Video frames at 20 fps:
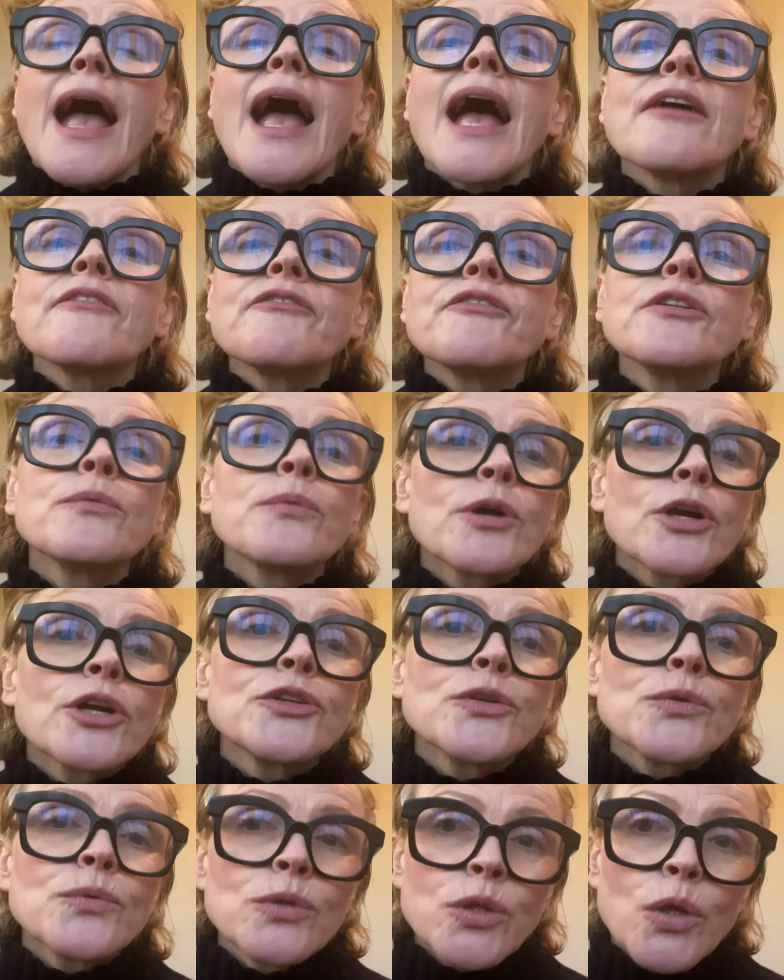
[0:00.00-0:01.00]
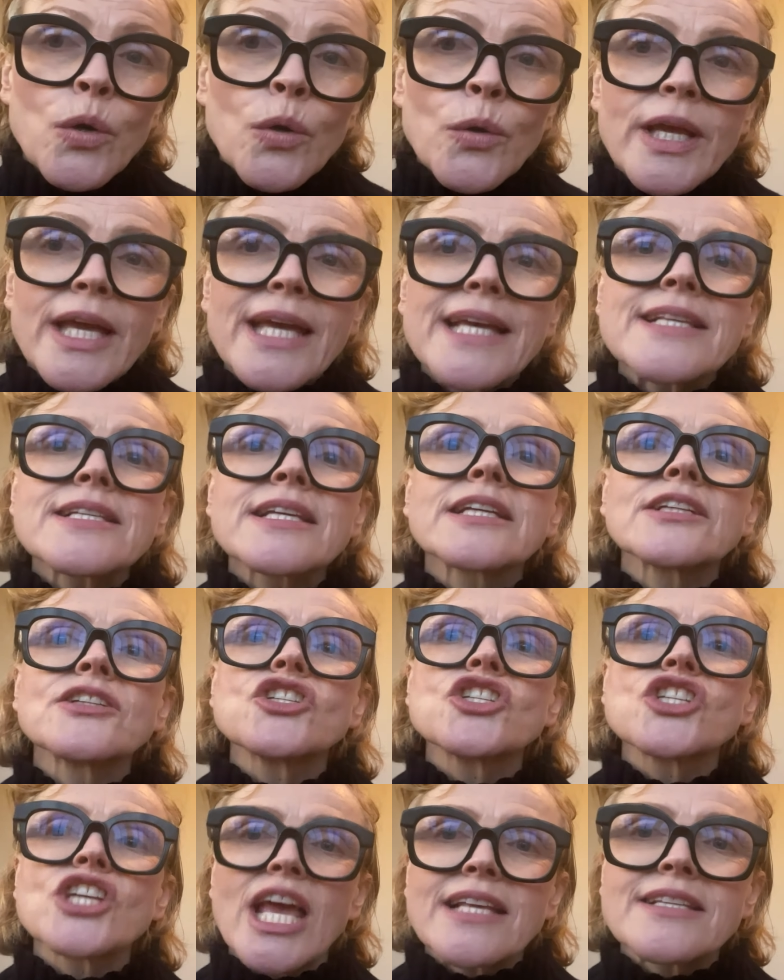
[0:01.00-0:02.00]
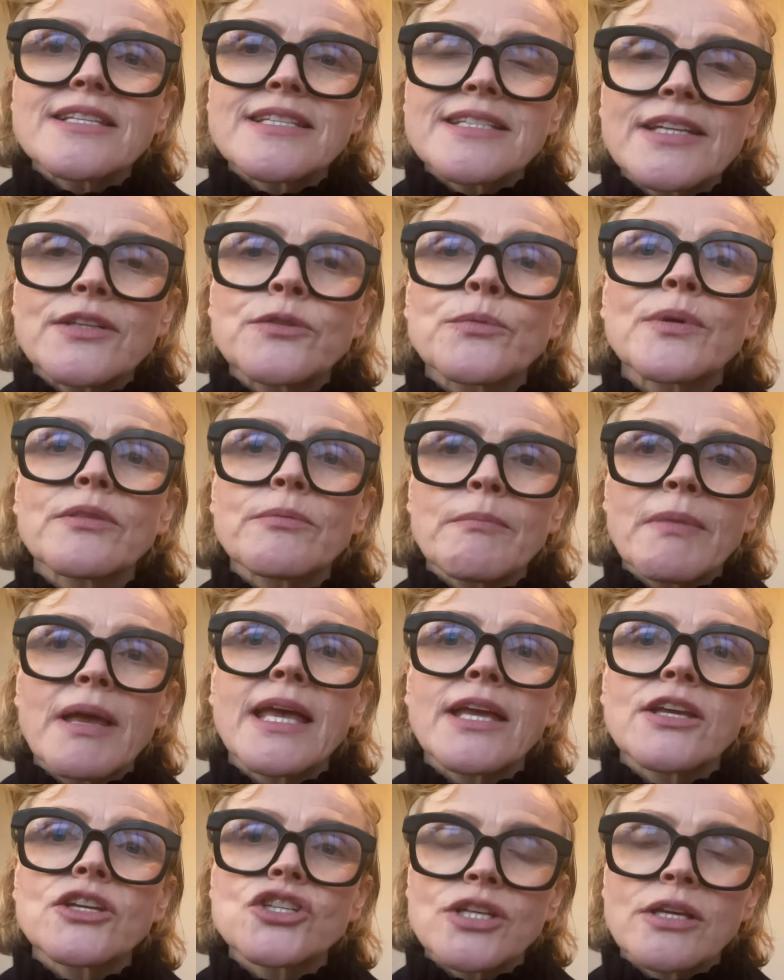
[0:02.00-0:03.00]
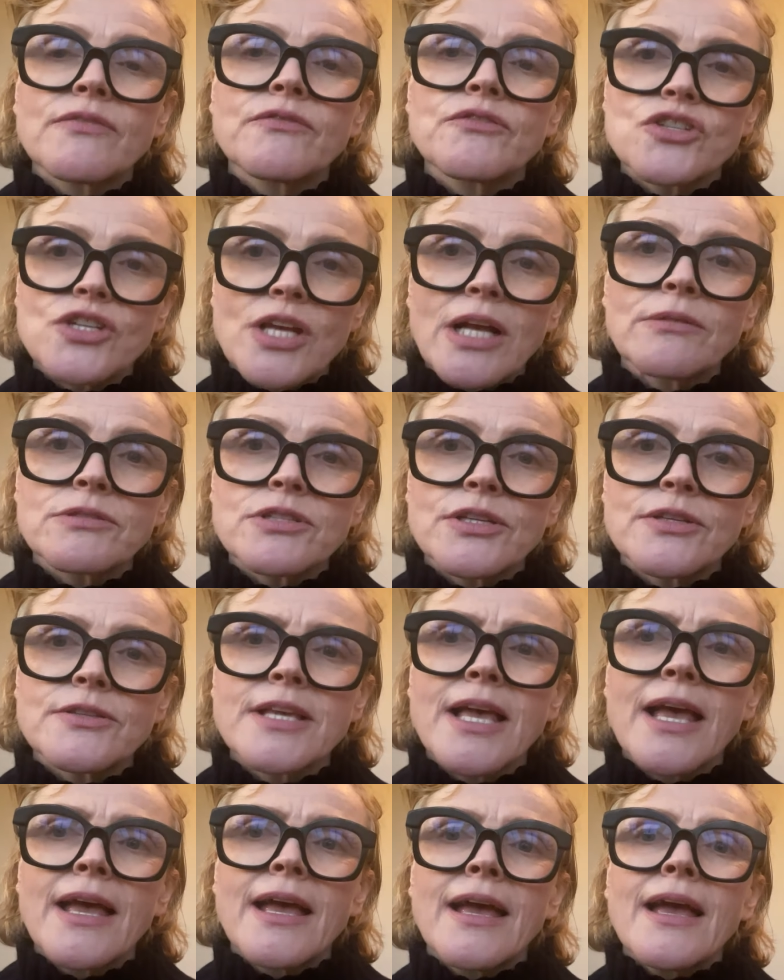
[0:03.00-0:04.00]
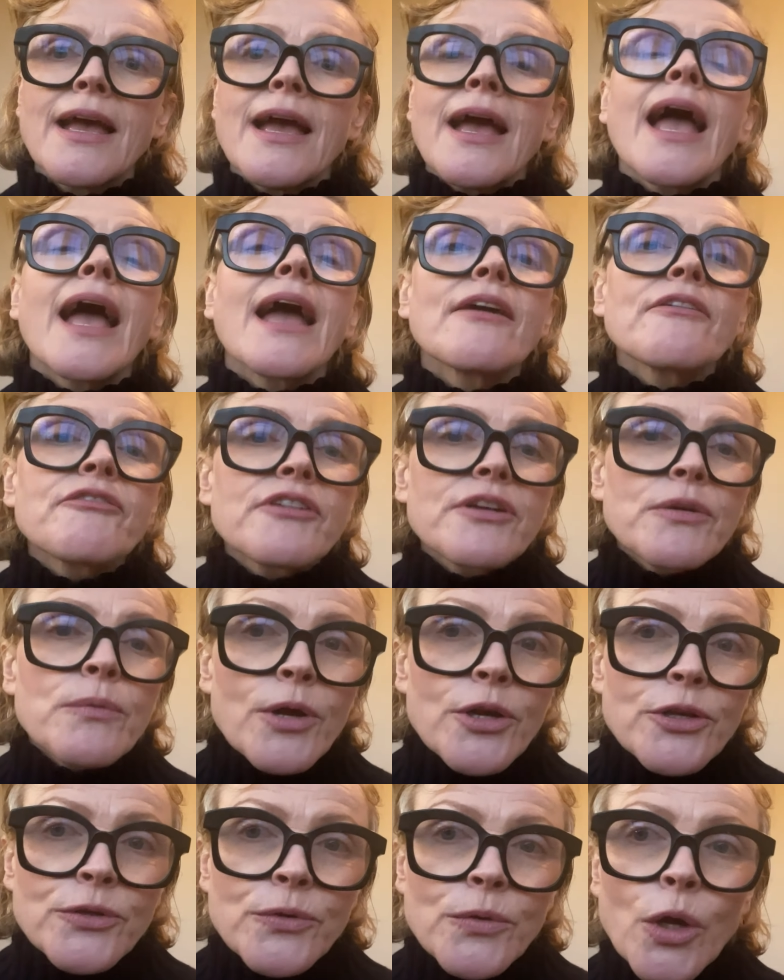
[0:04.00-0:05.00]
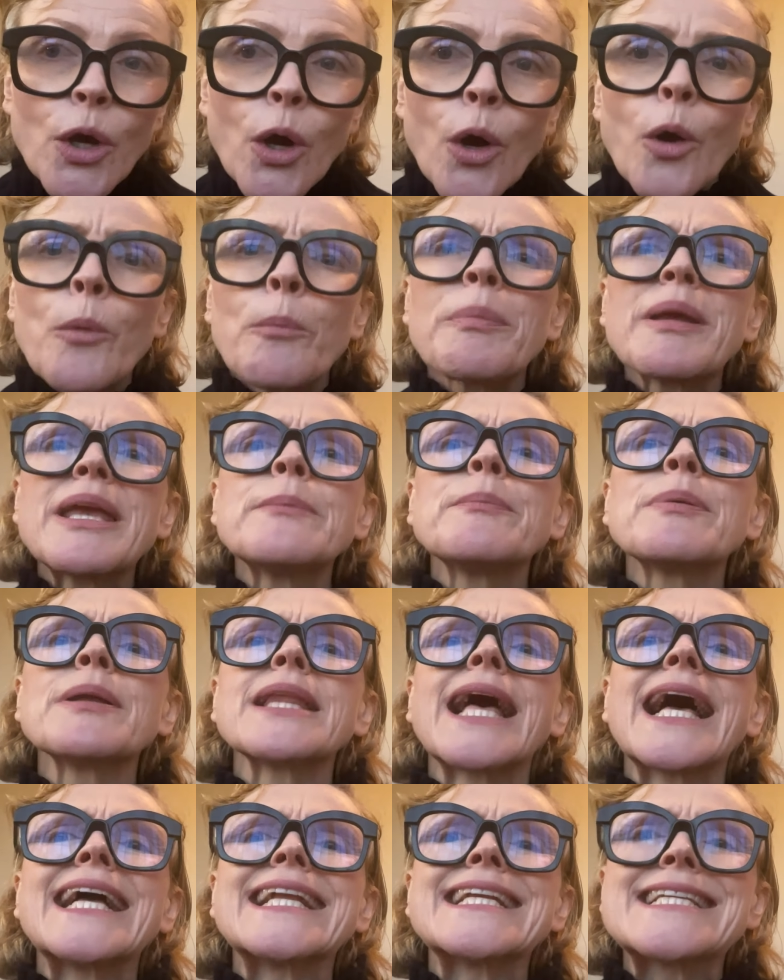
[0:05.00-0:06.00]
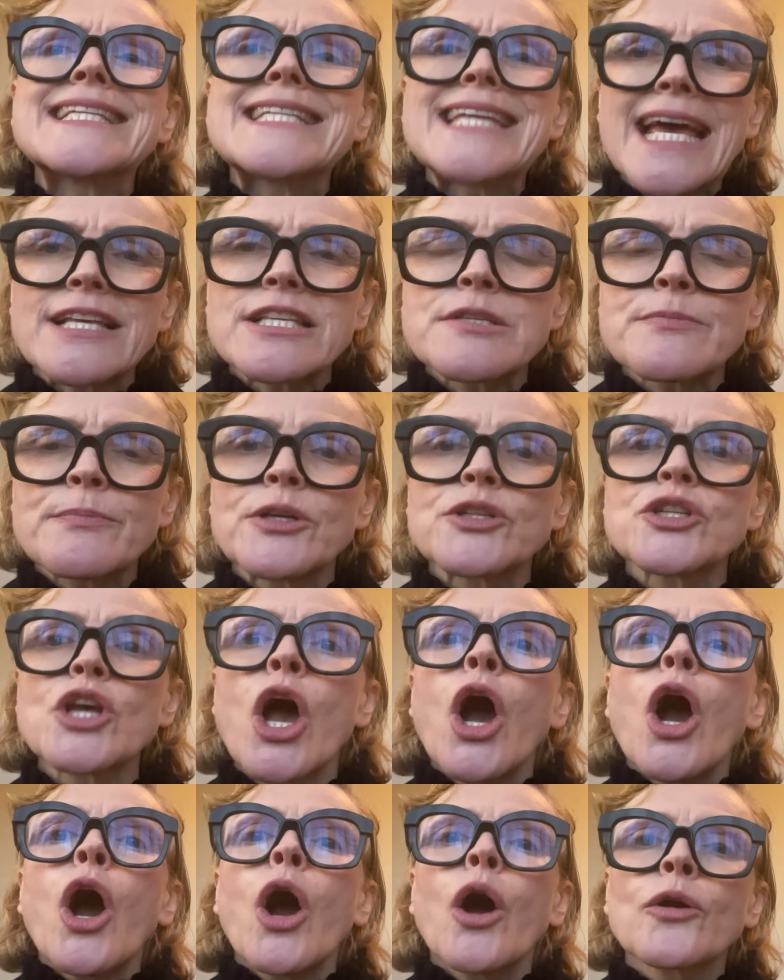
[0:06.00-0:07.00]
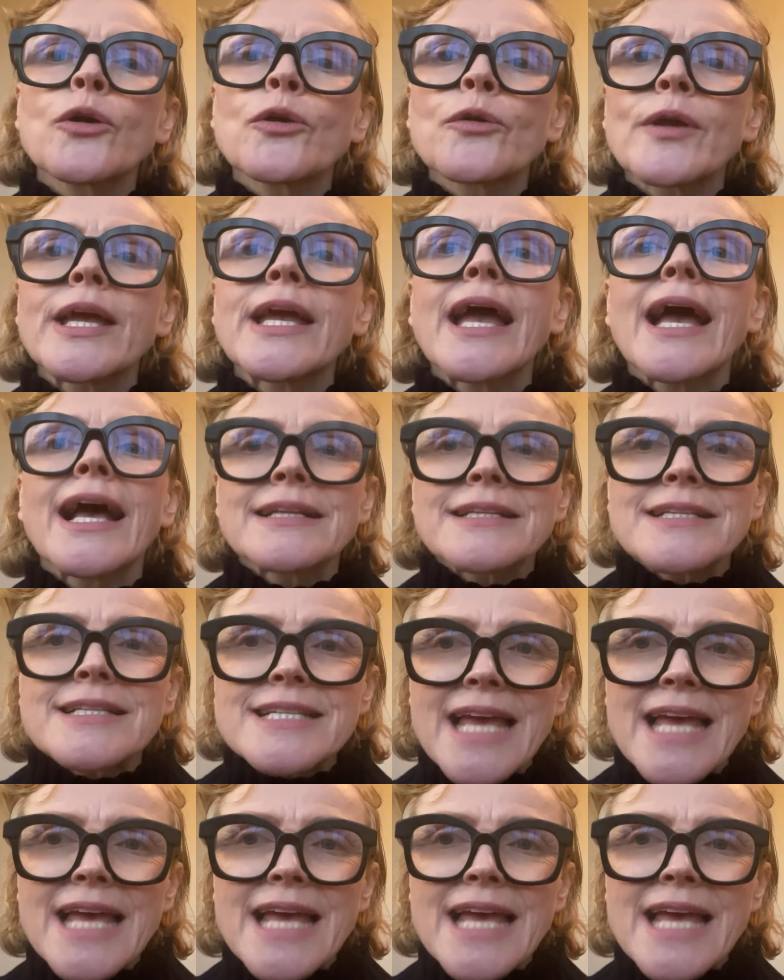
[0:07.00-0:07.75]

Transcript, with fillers: Everywhere you look is congested with makeshift shelters. Everywhere you go, people are desperate, hungry, and